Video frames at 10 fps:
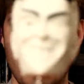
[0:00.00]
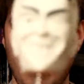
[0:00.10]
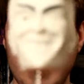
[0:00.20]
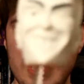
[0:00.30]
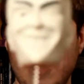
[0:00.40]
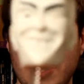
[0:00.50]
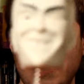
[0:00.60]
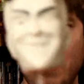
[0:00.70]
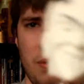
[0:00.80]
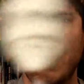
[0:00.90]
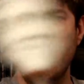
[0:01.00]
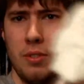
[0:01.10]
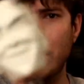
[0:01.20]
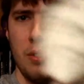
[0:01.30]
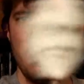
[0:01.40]
Twilight Zone
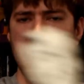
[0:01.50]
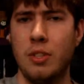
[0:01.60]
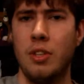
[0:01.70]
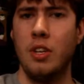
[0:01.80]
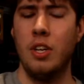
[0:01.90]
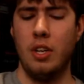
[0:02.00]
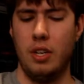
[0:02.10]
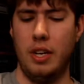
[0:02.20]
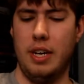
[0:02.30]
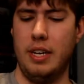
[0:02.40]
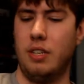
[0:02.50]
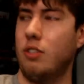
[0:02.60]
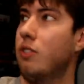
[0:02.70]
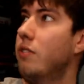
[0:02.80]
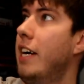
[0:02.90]
uh,
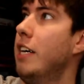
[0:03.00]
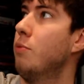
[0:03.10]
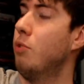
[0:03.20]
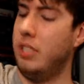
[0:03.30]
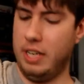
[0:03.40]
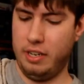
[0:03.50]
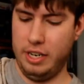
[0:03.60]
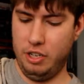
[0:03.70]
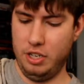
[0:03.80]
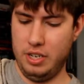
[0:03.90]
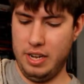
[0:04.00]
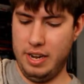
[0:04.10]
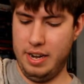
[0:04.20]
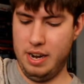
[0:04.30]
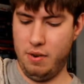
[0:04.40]
dashboard decoration
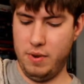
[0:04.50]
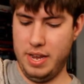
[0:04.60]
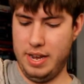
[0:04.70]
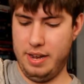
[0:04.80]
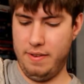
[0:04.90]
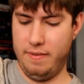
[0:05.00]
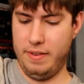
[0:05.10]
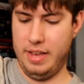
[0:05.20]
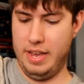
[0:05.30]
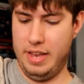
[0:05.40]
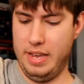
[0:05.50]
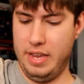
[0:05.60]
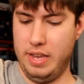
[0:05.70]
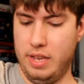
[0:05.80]
and now we have a